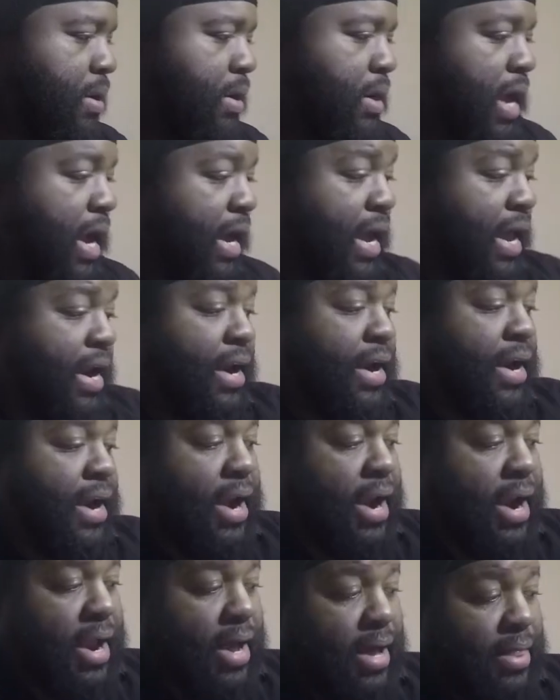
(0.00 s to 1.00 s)
I got
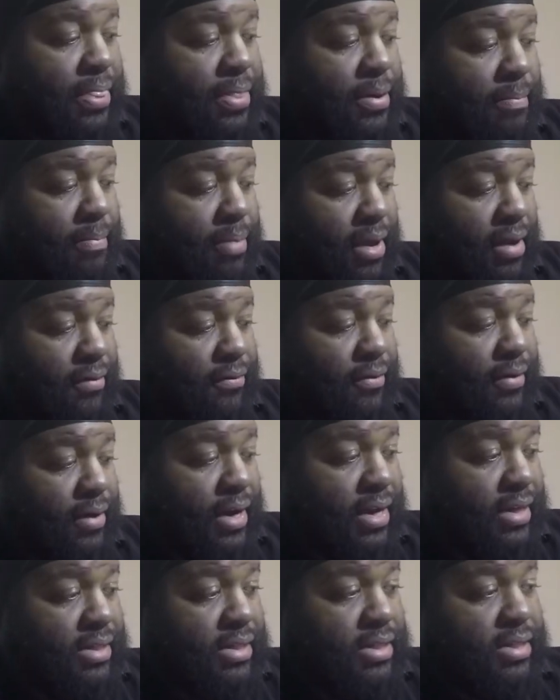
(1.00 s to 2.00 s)
another bait from
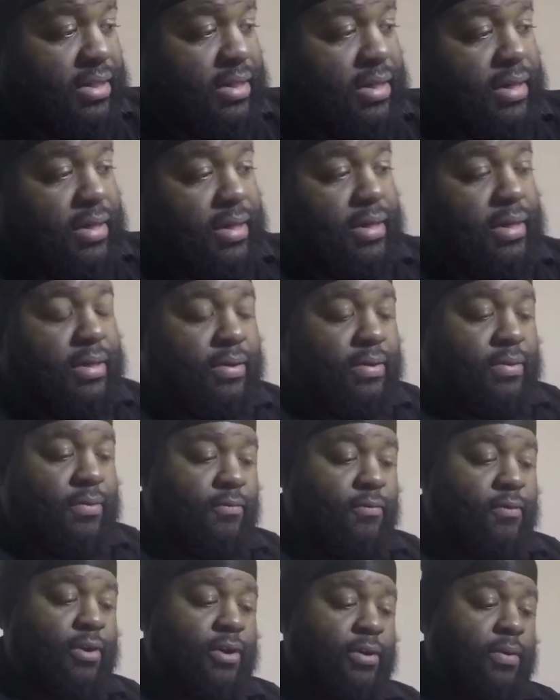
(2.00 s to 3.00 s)
this
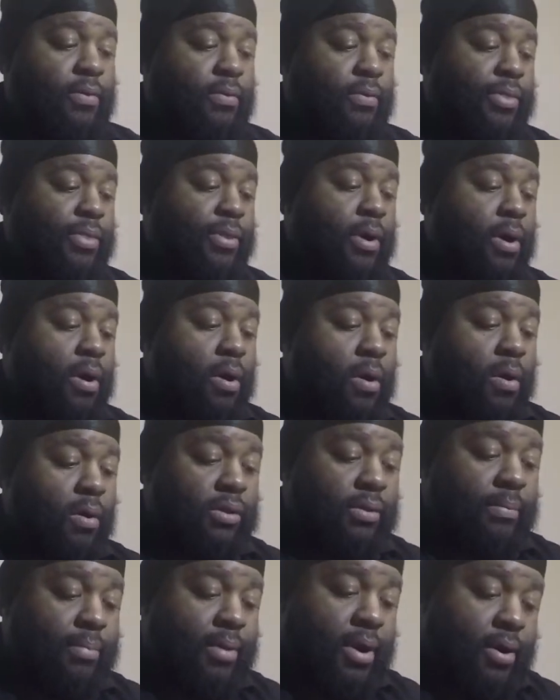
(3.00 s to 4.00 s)
reel, the
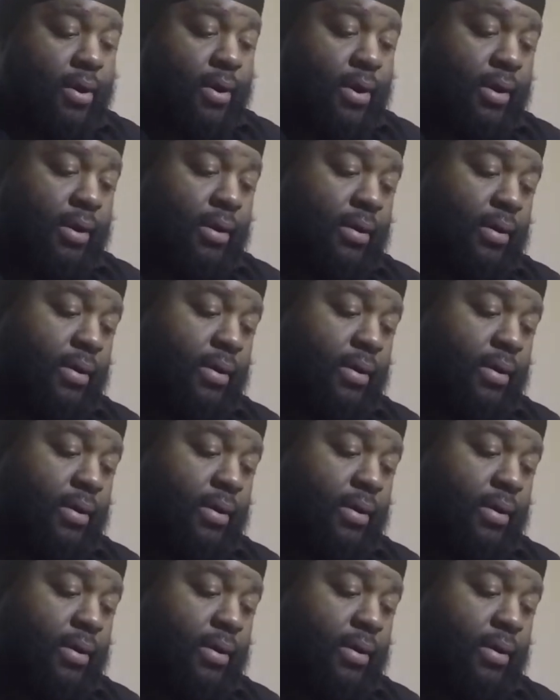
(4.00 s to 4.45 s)
Aldebaran